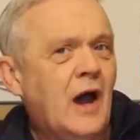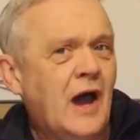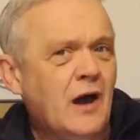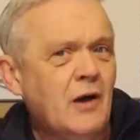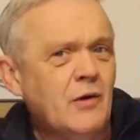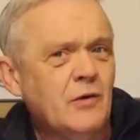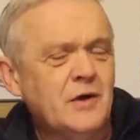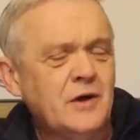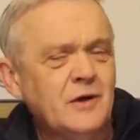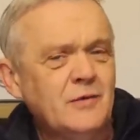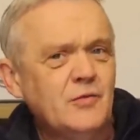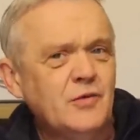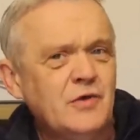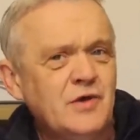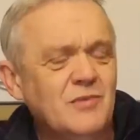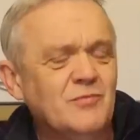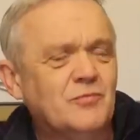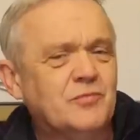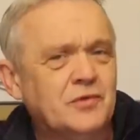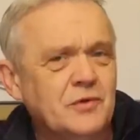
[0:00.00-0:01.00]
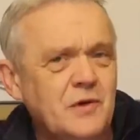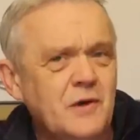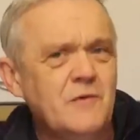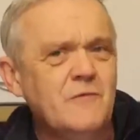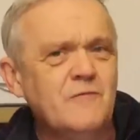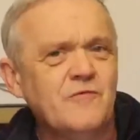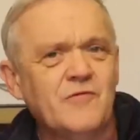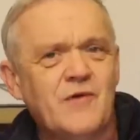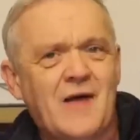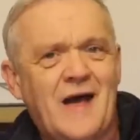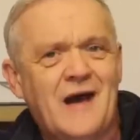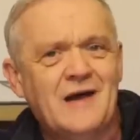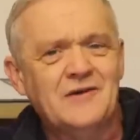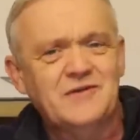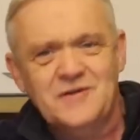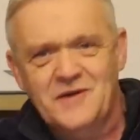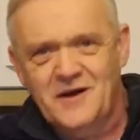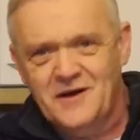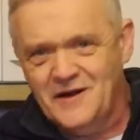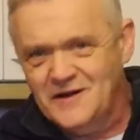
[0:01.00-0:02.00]
How can we improve
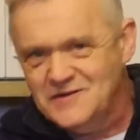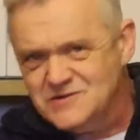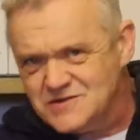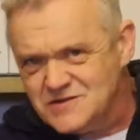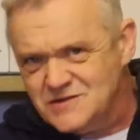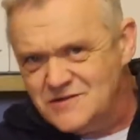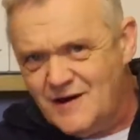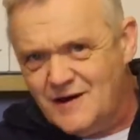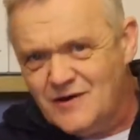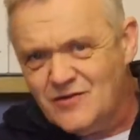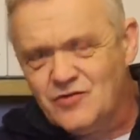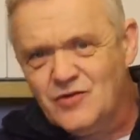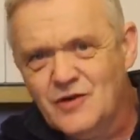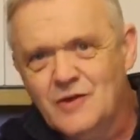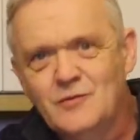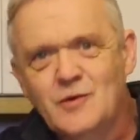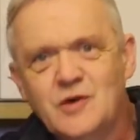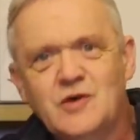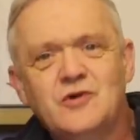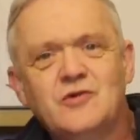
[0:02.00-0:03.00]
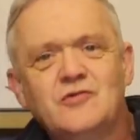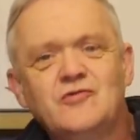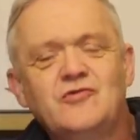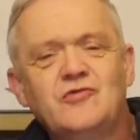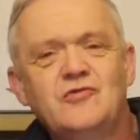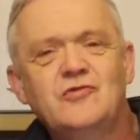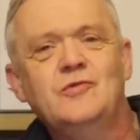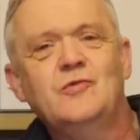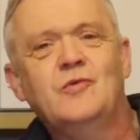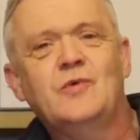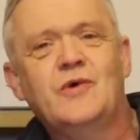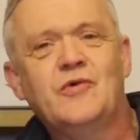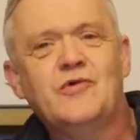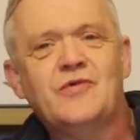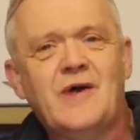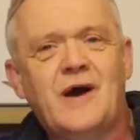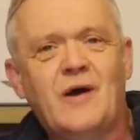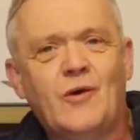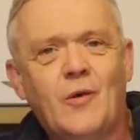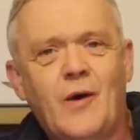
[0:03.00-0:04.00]
that? And is there anything we could do
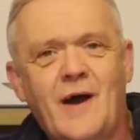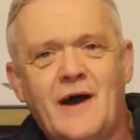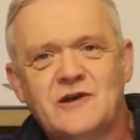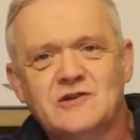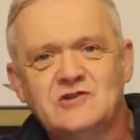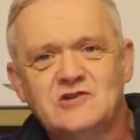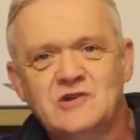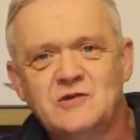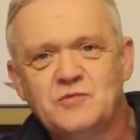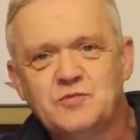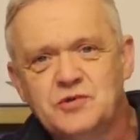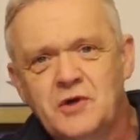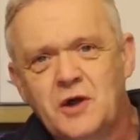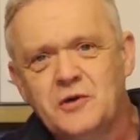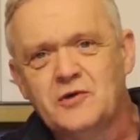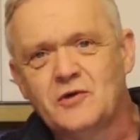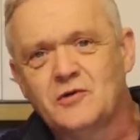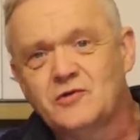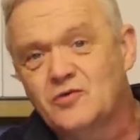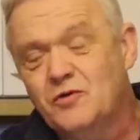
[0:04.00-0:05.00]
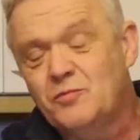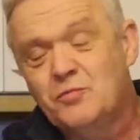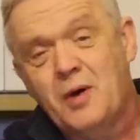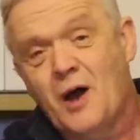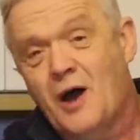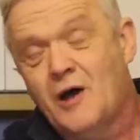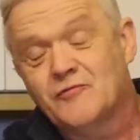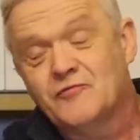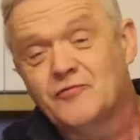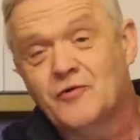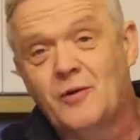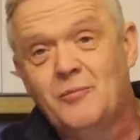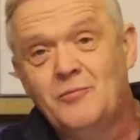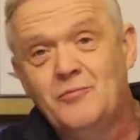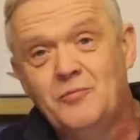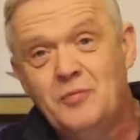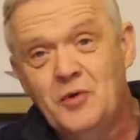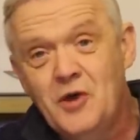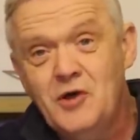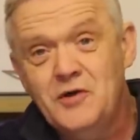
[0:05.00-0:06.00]
with that waxy product apart
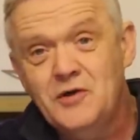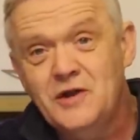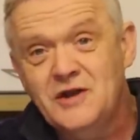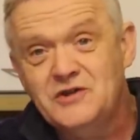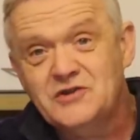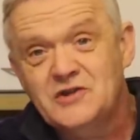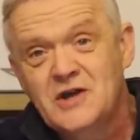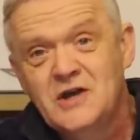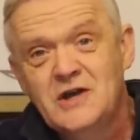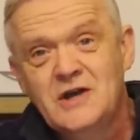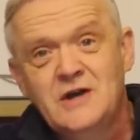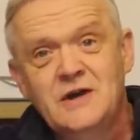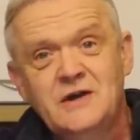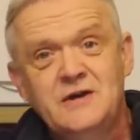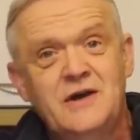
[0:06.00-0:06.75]
from burn it?